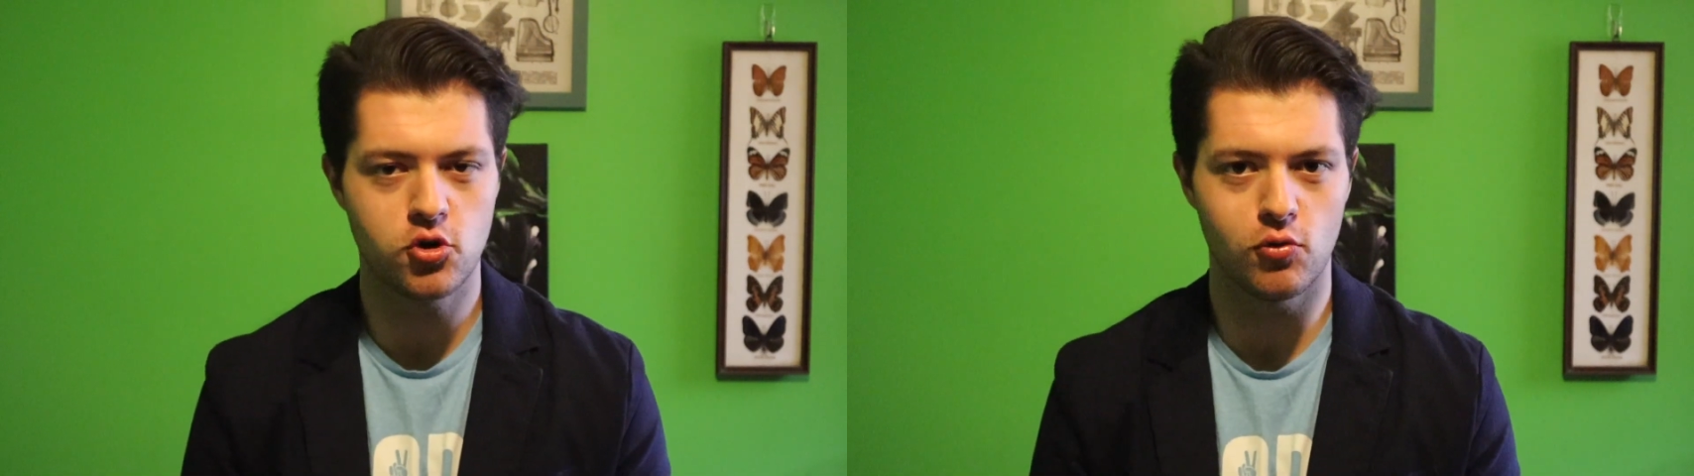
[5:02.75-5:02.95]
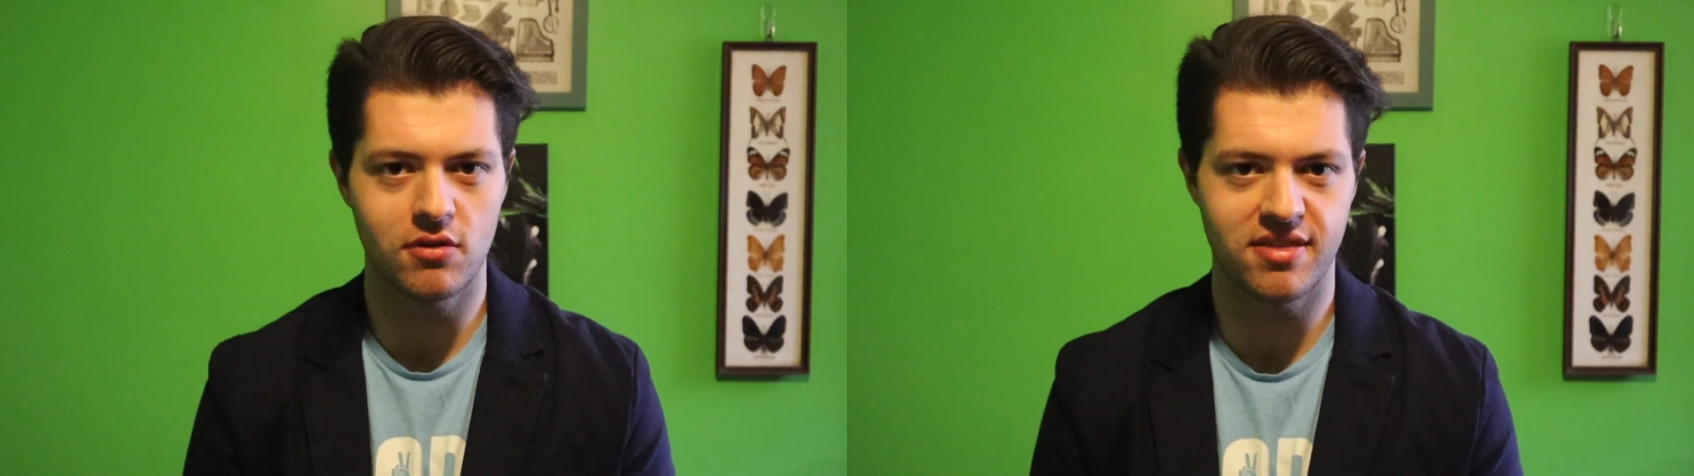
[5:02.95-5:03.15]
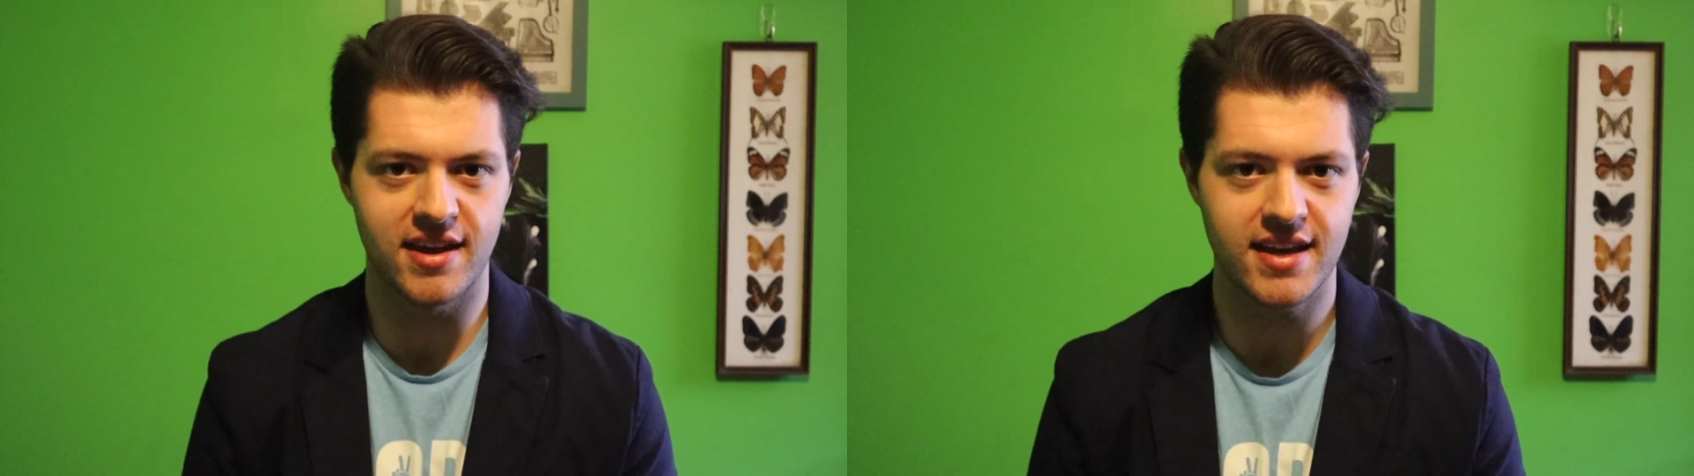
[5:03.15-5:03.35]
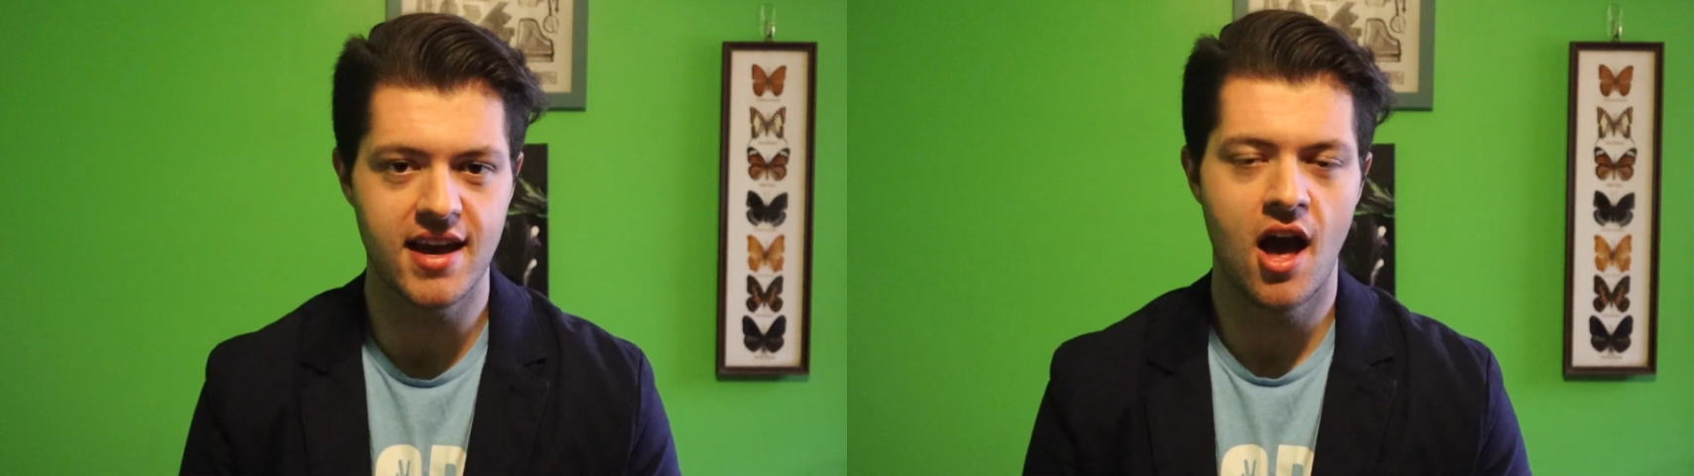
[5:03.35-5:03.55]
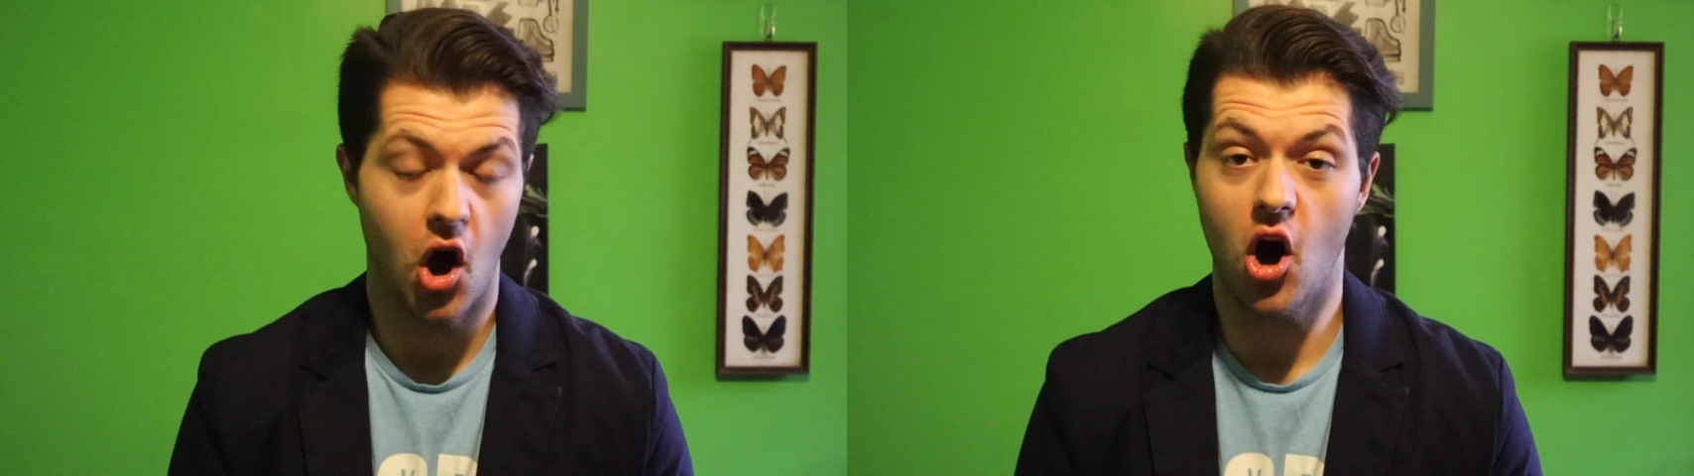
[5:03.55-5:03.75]
cool thing,
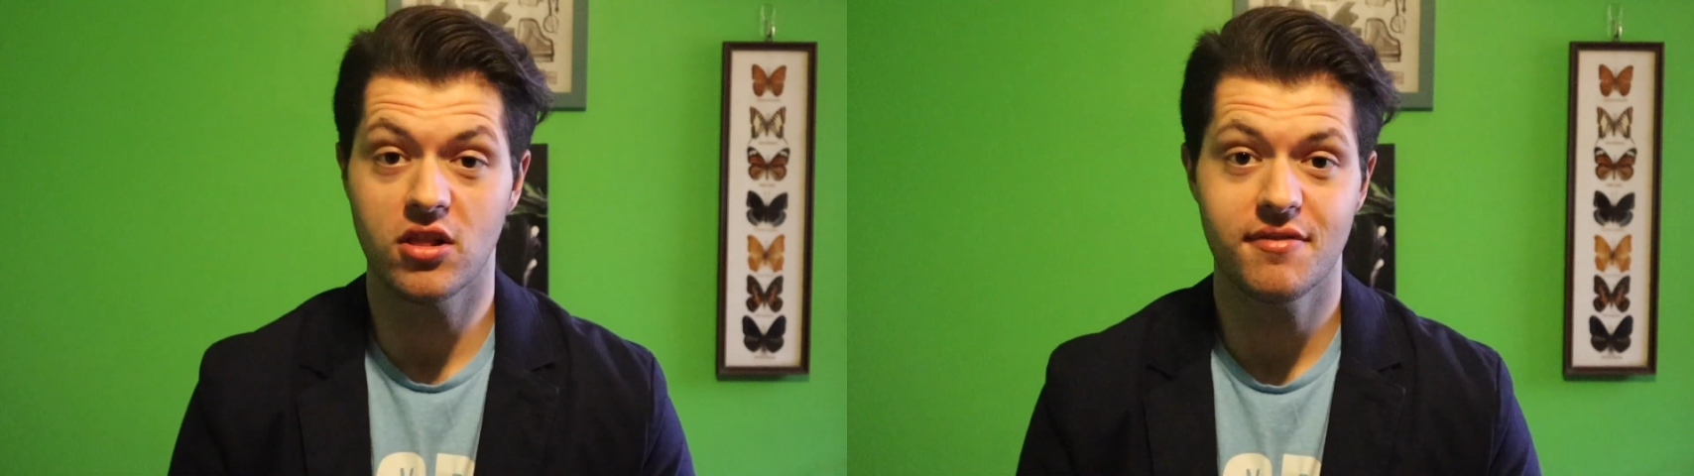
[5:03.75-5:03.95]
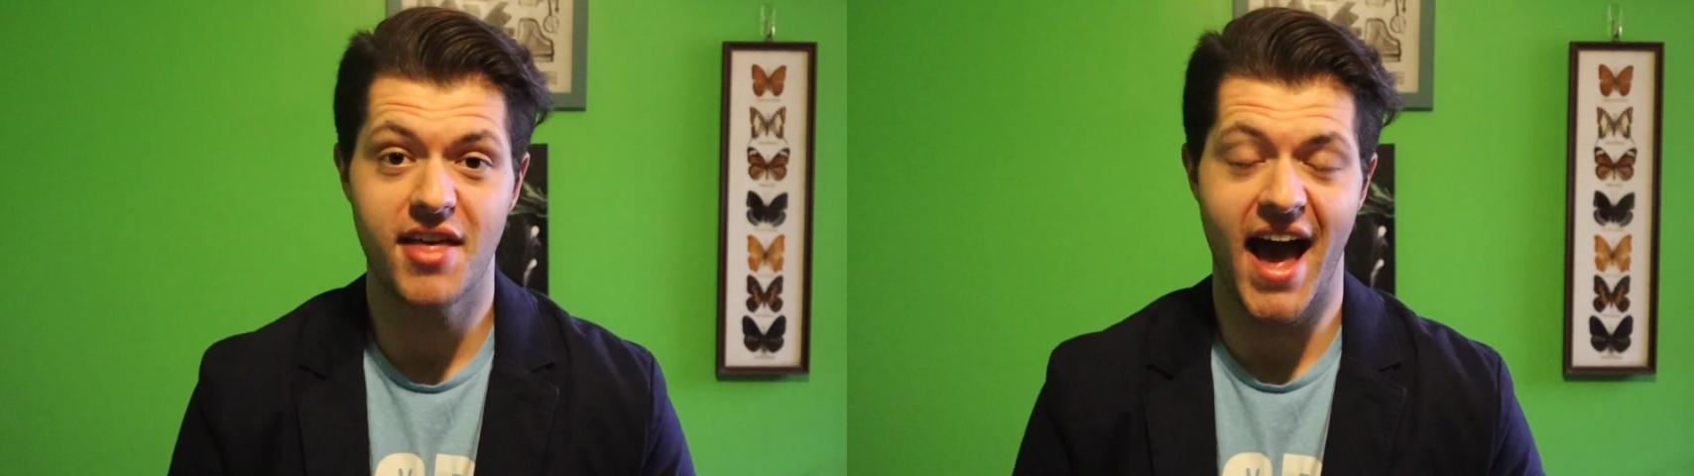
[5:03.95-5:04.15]
all of the